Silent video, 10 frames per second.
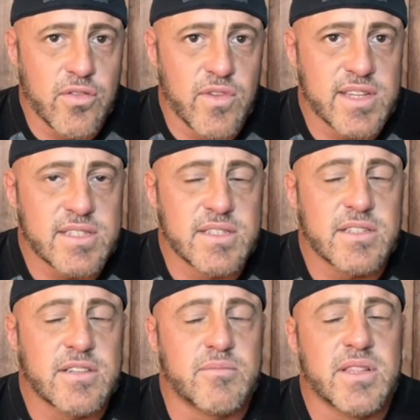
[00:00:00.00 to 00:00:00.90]
wrestling's a
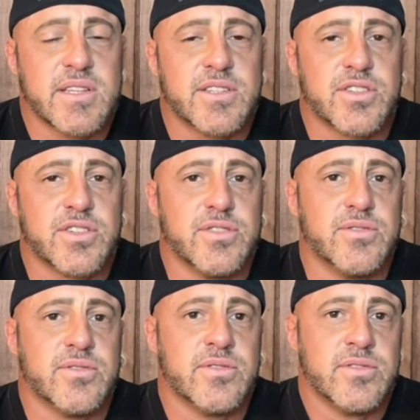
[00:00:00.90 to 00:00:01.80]
complete shoot.
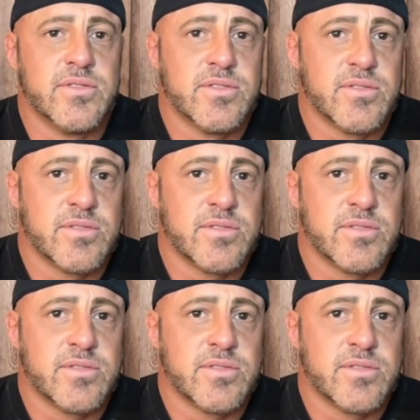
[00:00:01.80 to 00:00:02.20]
Hmm.